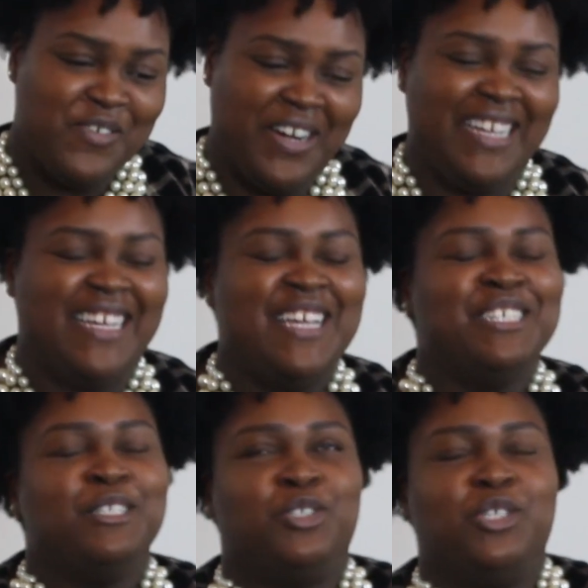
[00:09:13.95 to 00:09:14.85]
Right.
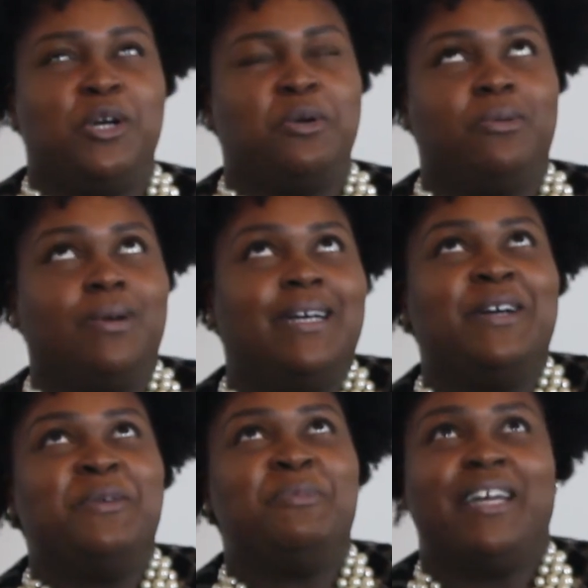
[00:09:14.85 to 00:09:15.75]
So
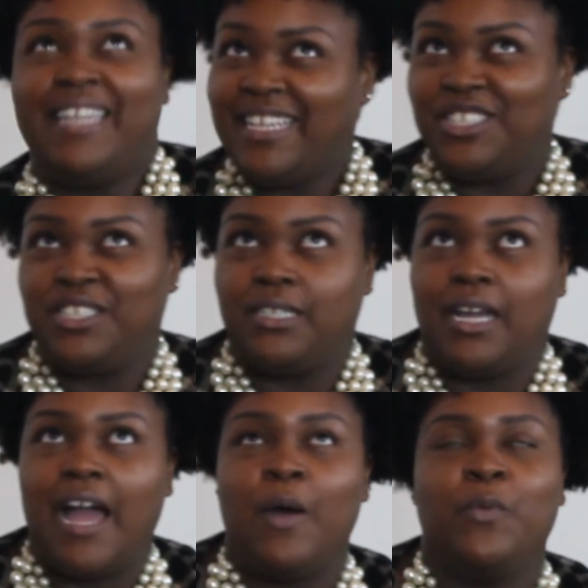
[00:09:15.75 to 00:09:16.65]
by next year,
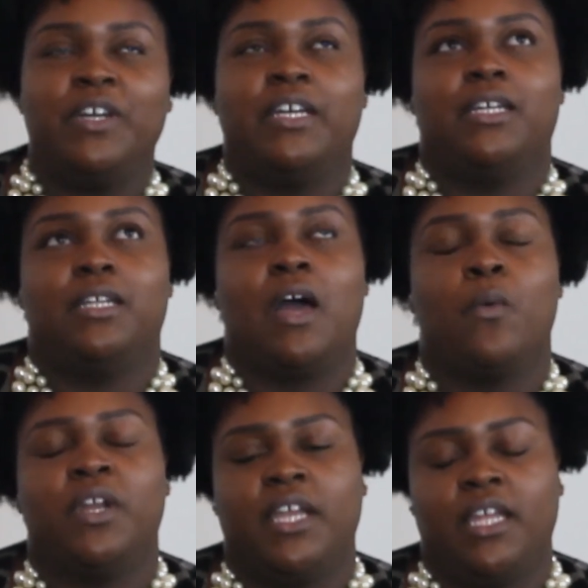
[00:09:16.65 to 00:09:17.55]
I
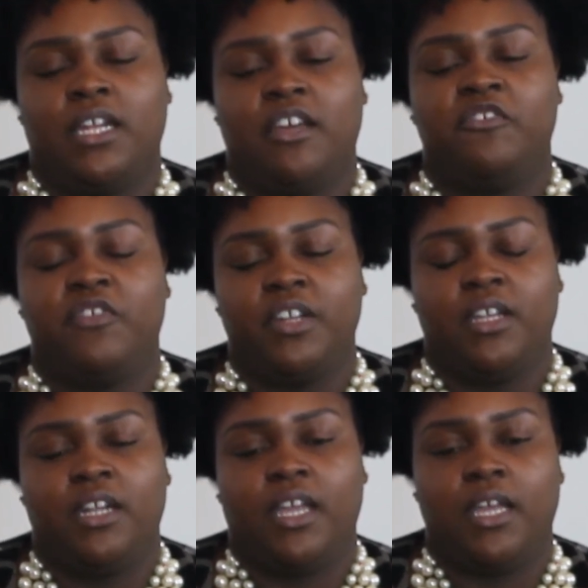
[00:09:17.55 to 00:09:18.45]
want to get enough
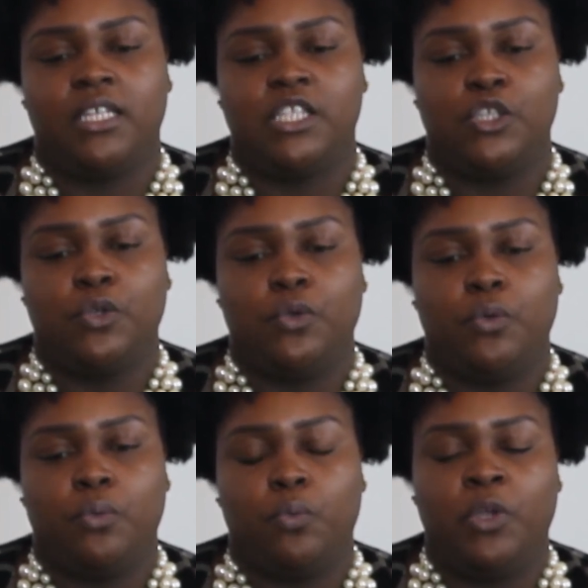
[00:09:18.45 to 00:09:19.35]
funding again
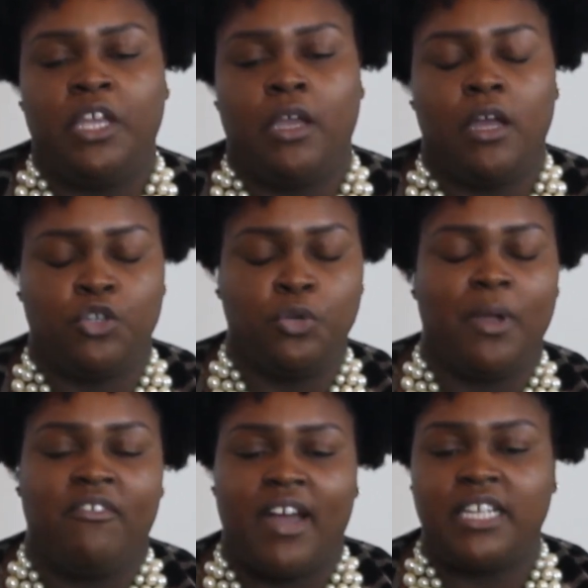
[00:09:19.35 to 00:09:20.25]
dirt
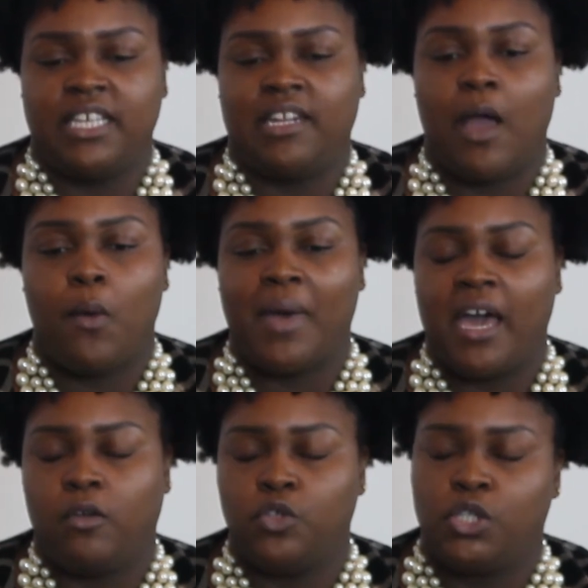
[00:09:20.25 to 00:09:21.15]
bike rides are in our
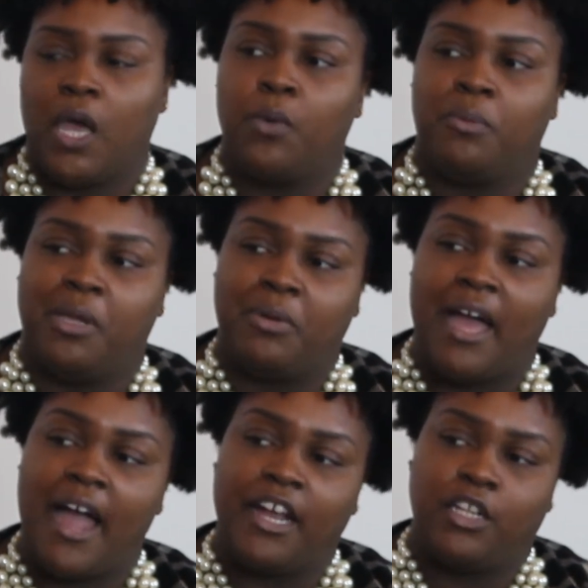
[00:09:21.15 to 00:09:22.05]
model, so I want to be able to
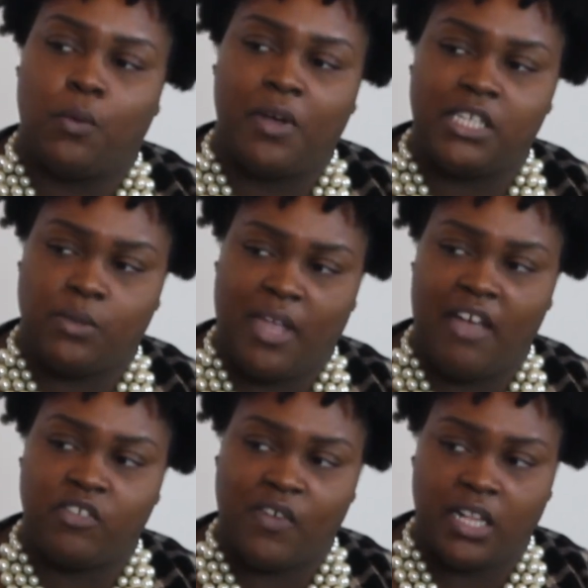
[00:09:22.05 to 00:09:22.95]
hire the ones that we
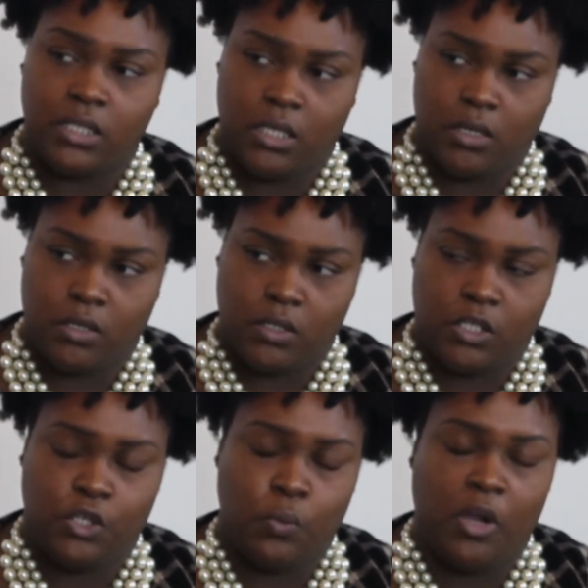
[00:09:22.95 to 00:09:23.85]
have as volunteers to
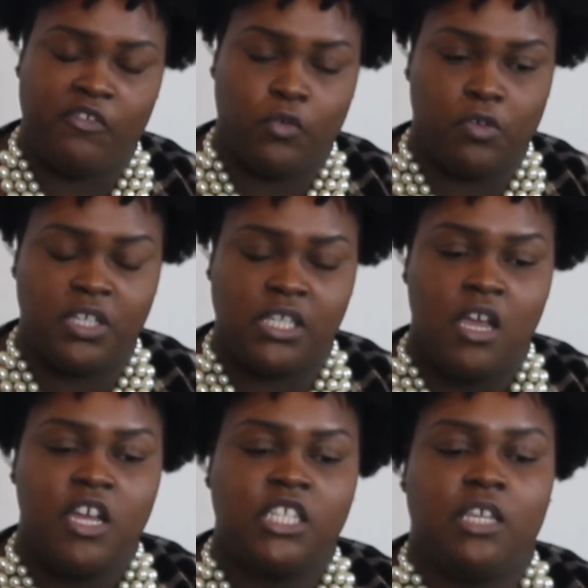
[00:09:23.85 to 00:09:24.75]
do work for us,
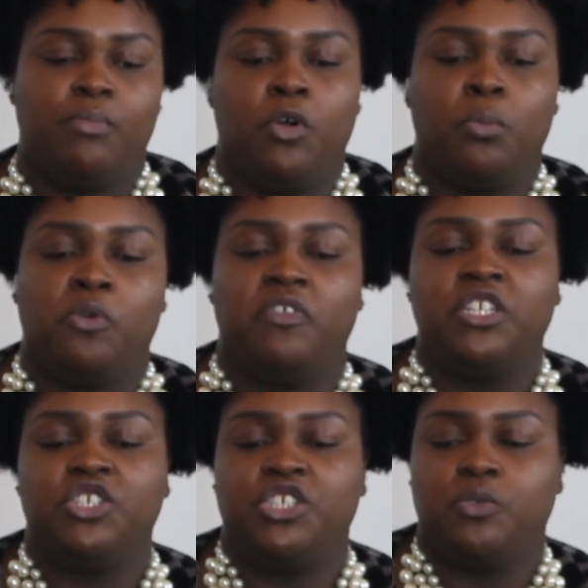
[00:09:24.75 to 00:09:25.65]
to build more
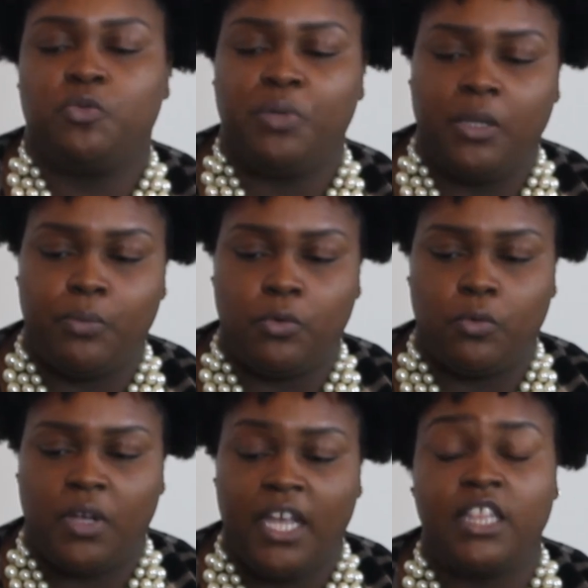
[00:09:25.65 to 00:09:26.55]
relationships with
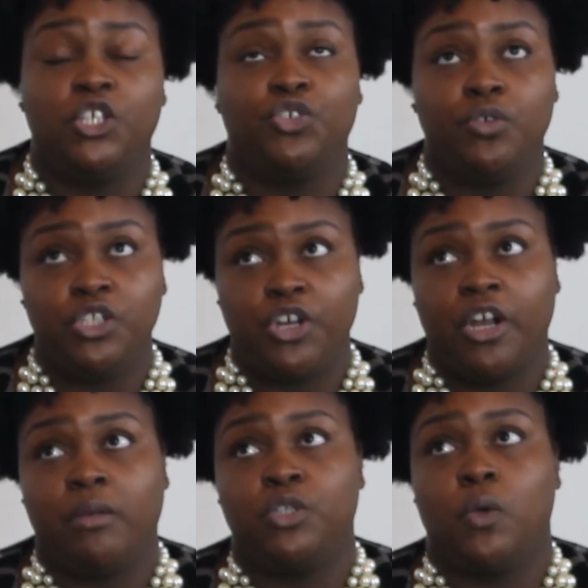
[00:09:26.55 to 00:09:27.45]
people. In the short
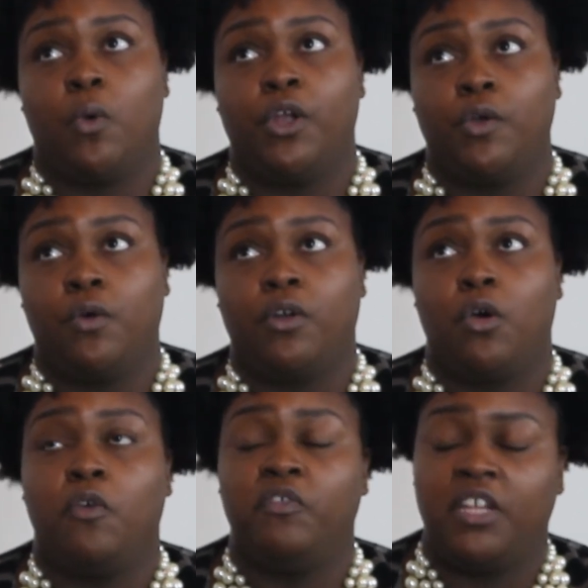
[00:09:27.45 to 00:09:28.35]
term, to work on
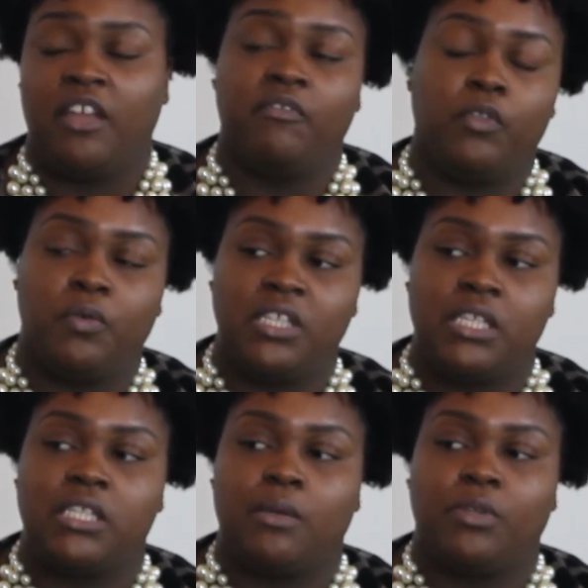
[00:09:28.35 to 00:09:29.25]
hopefully
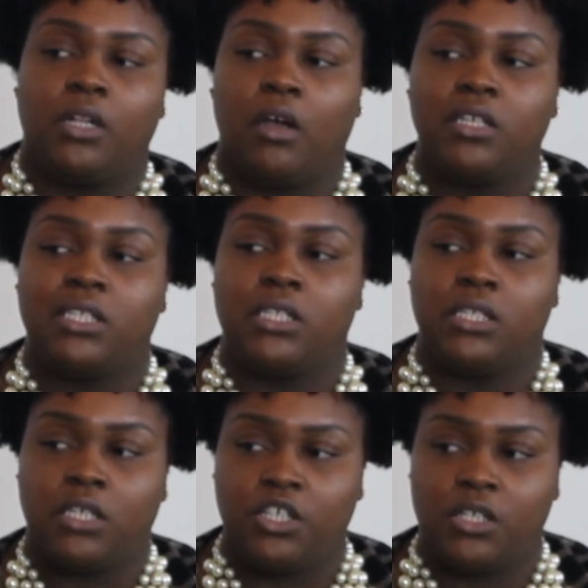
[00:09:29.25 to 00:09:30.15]
influencing some of the laws and
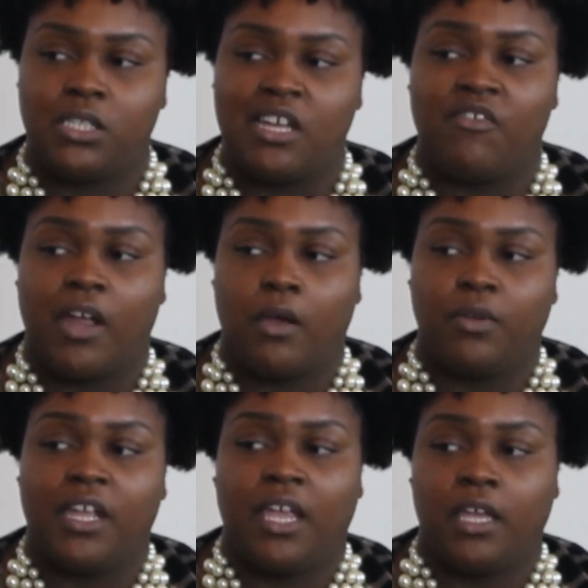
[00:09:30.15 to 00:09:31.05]
decisions around,
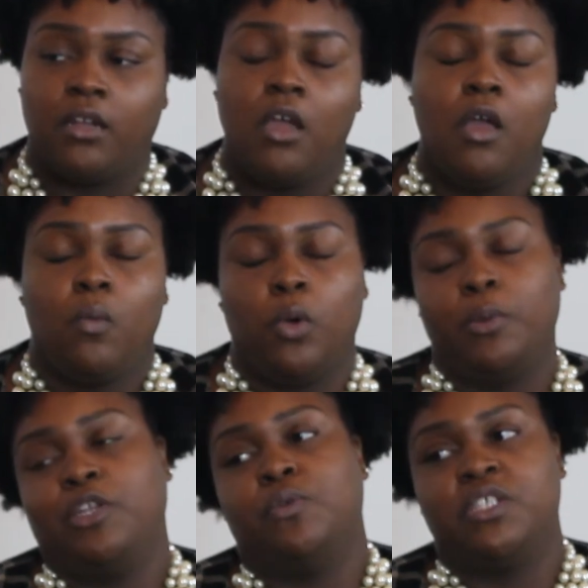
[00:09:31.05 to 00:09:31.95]
again, what
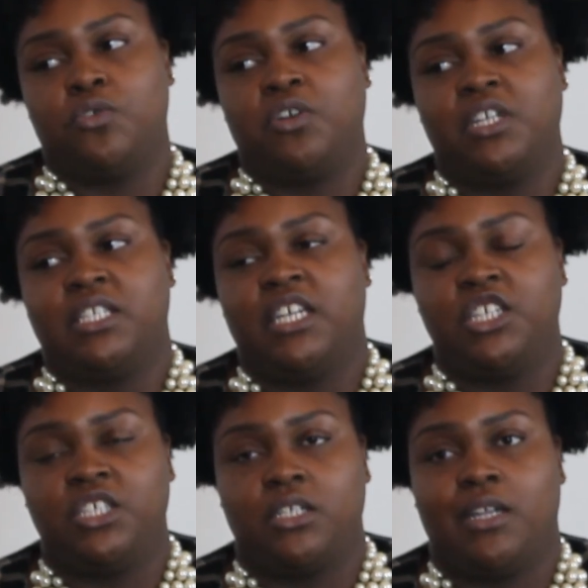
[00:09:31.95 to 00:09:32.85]
we do as an
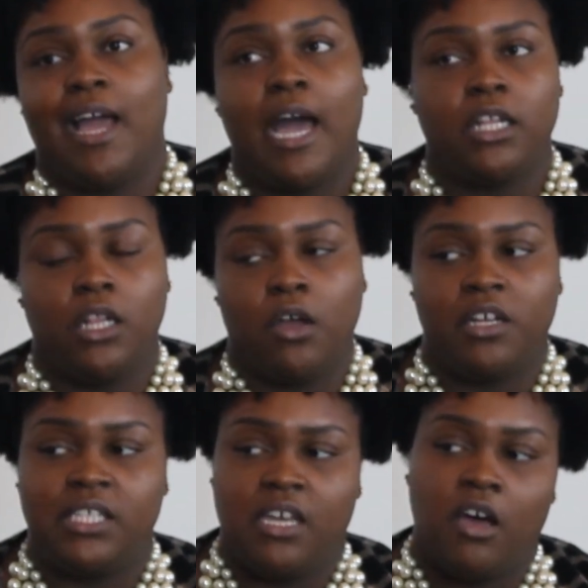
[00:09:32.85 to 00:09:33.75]
organization, how the law
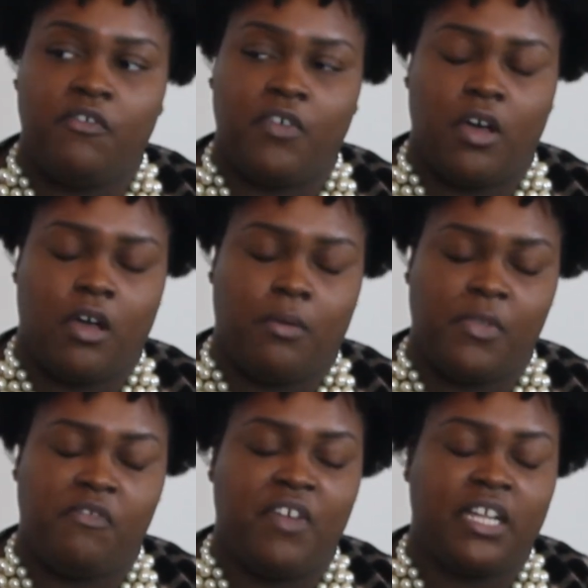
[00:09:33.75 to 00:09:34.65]
itself
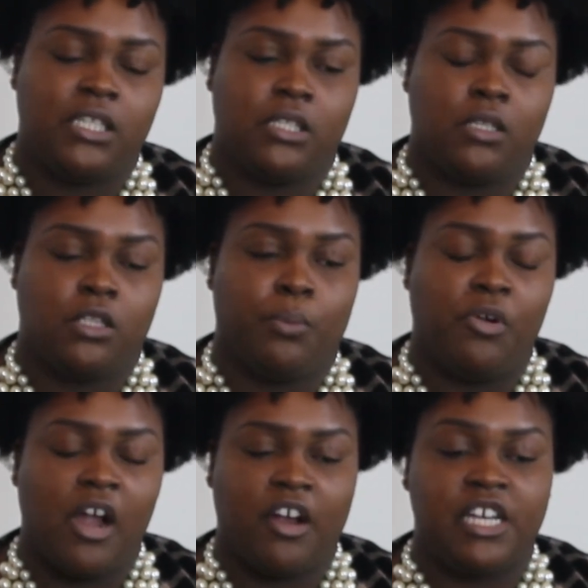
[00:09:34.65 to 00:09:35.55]
affects the
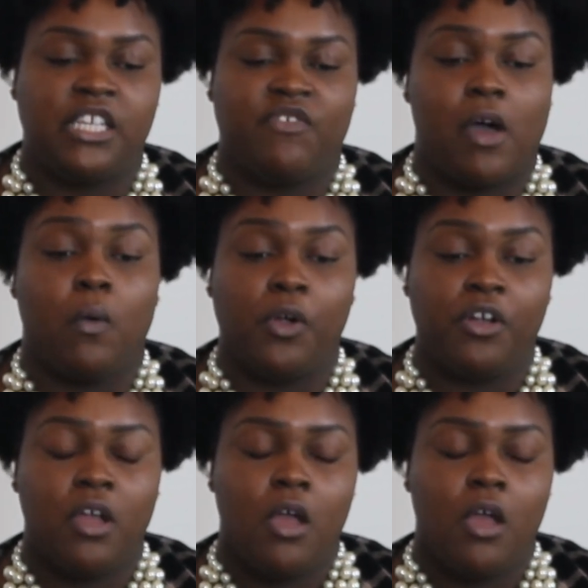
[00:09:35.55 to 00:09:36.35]
progress of our work.